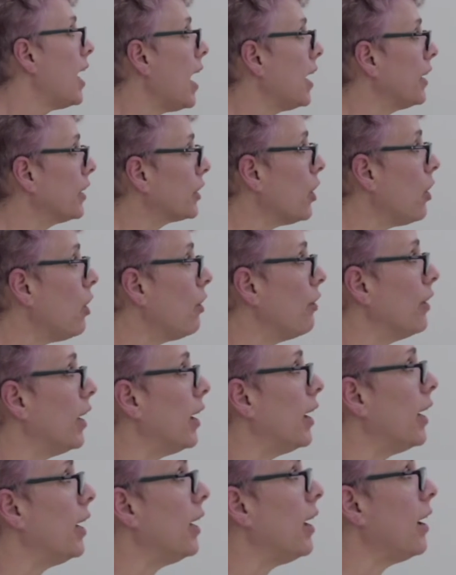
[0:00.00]
And I got
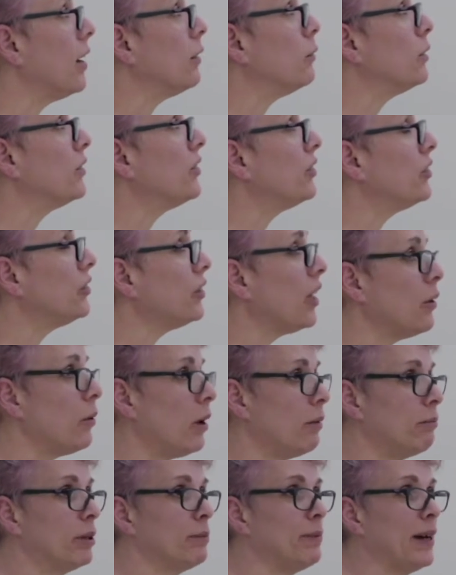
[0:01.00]
there, and I was so
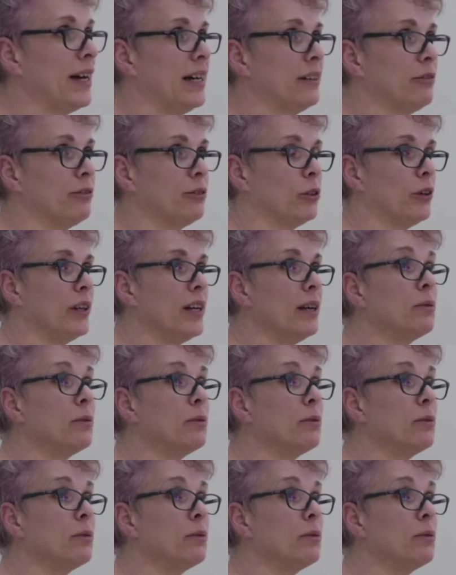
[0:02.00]
unprepared for it.